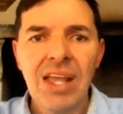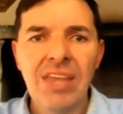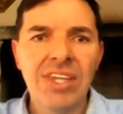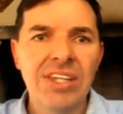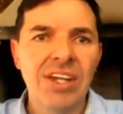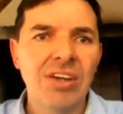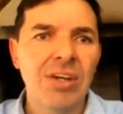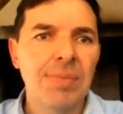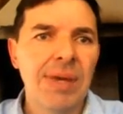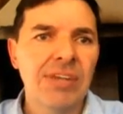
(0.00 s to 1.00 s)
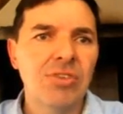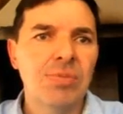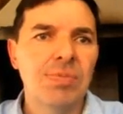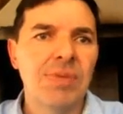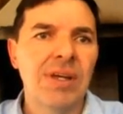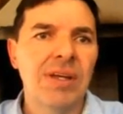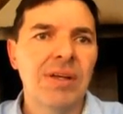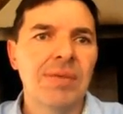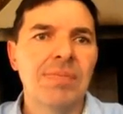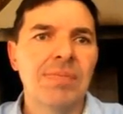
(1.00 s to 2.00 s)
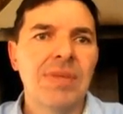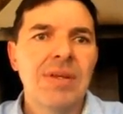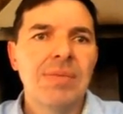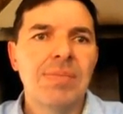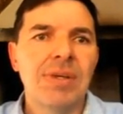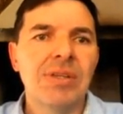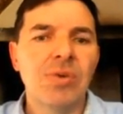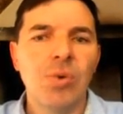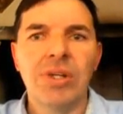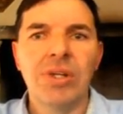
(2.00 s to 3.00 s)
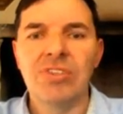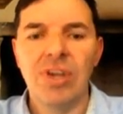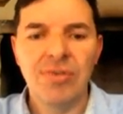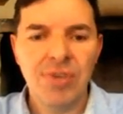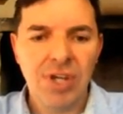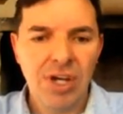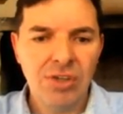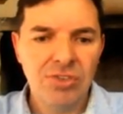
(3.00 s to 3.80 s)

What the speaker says: Then okay, back to Bitcoin. So if you go